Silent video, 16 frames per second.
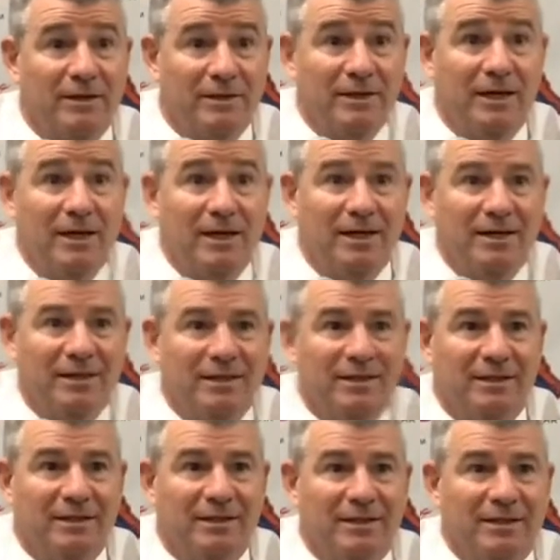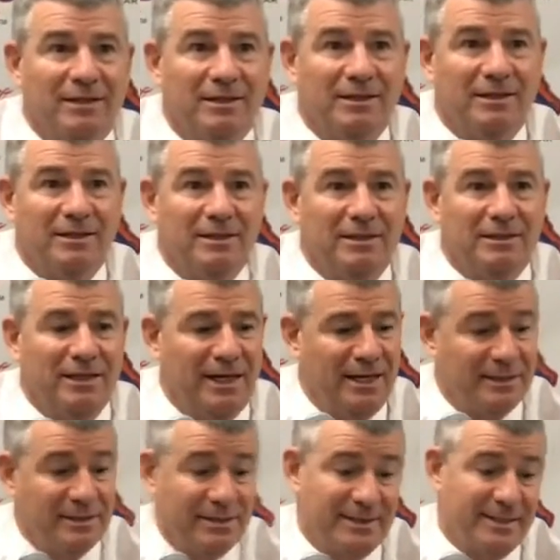It's just yeah one, one
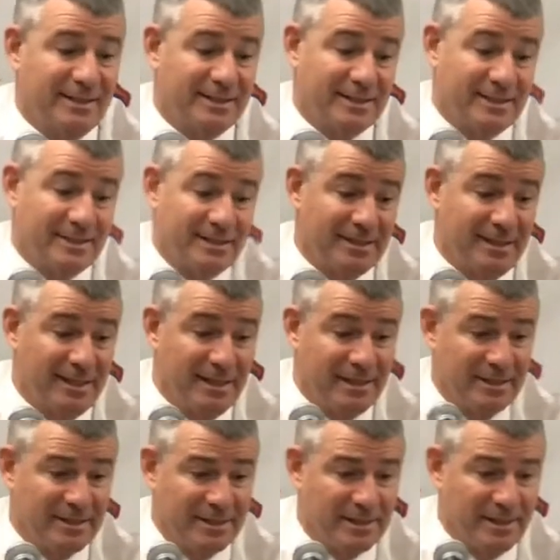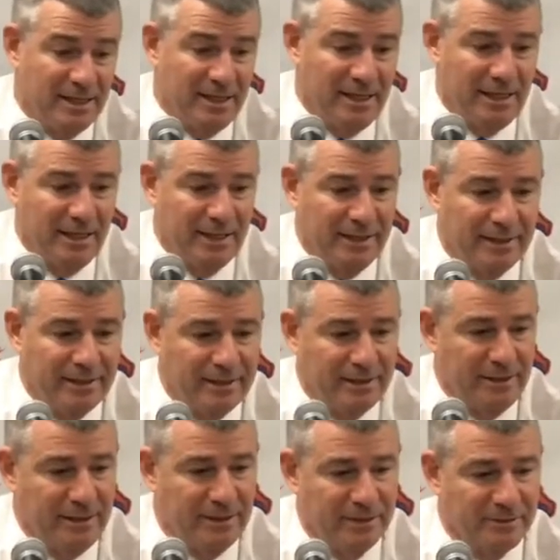and six assists and
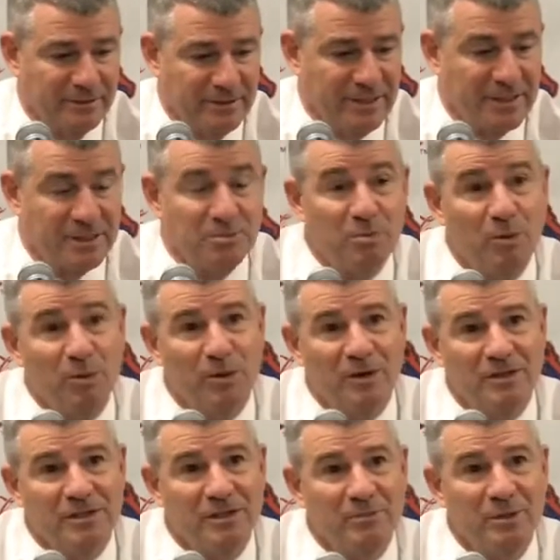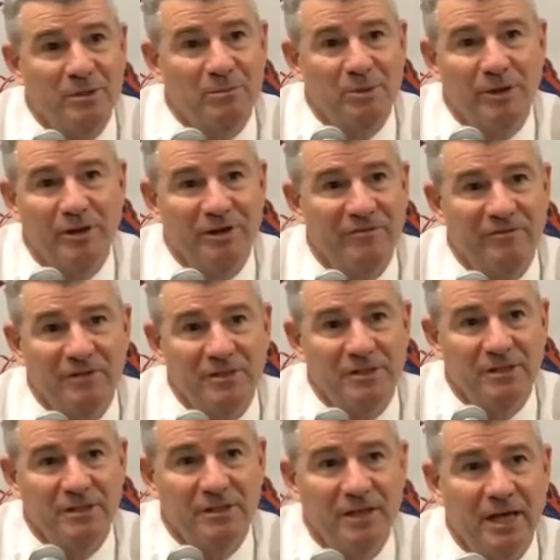you know six boards. I mean, pretty
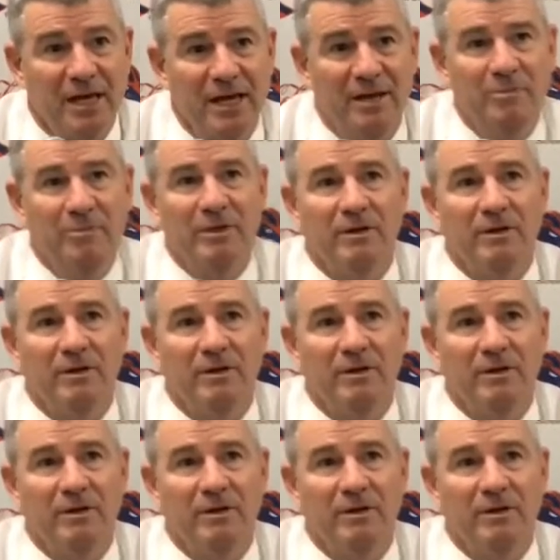efficient game.